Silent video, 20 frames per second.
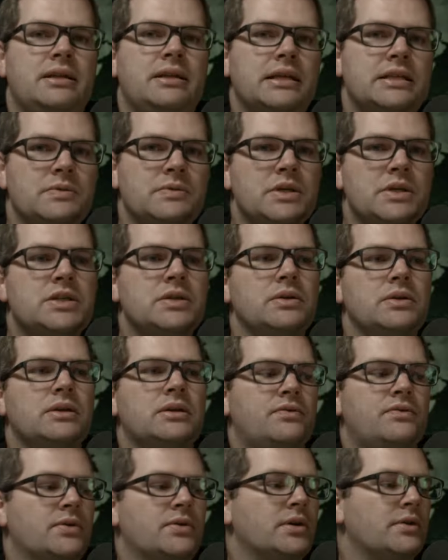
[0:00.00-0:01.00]
what you're
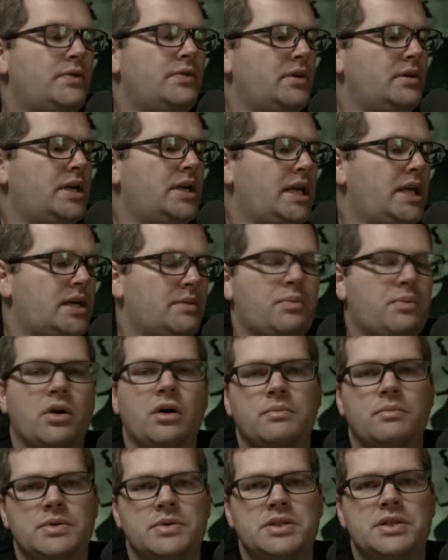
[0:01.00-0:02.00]
looking for. If you're getting a
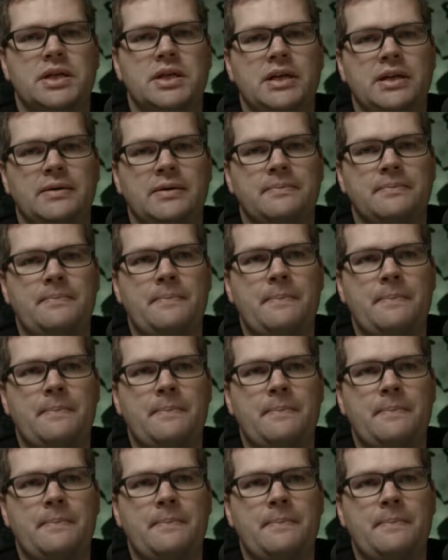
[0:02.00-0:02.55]
pro machine,